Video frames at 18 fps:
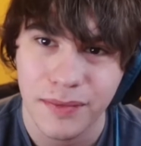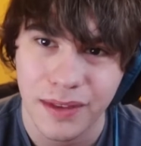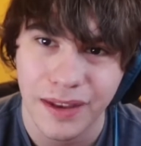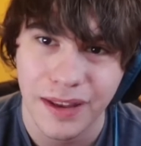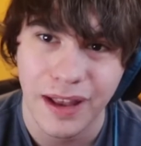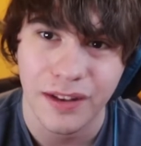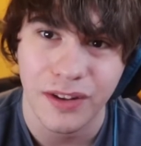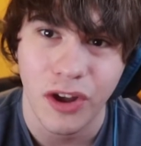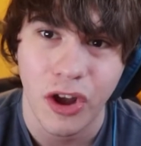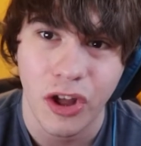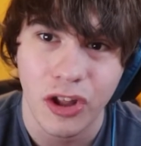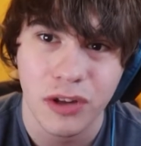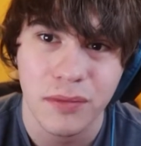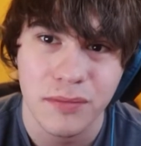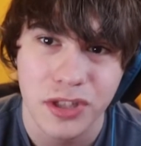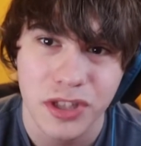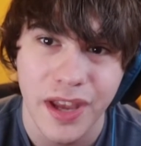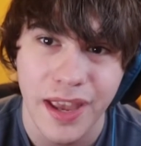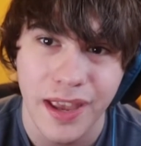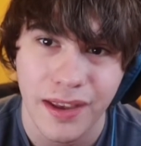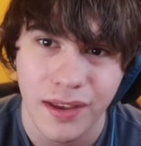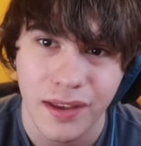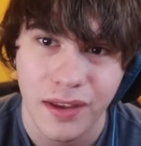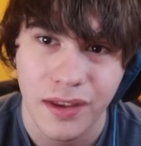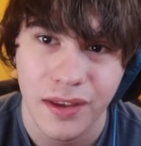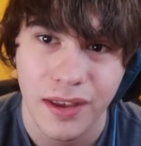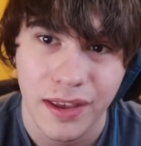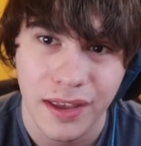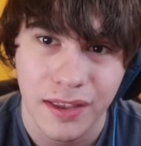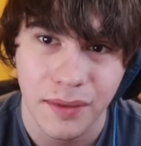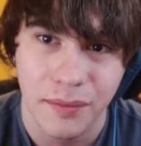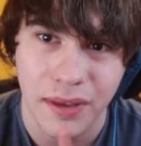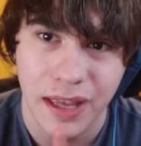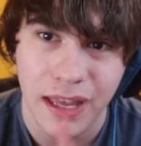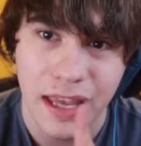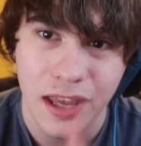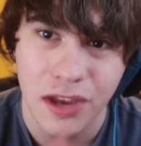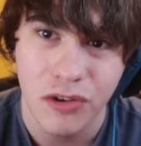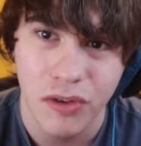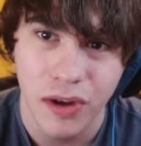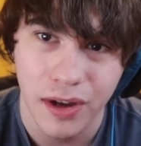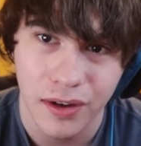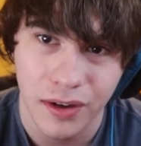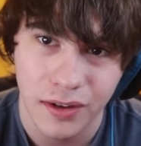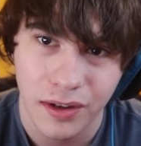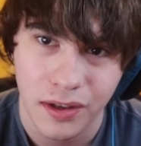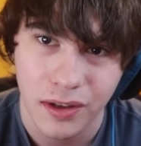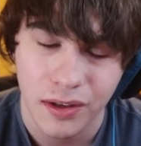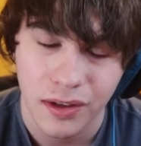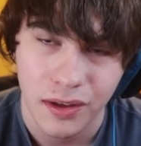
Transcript: They got the Harlem Shake, something he created.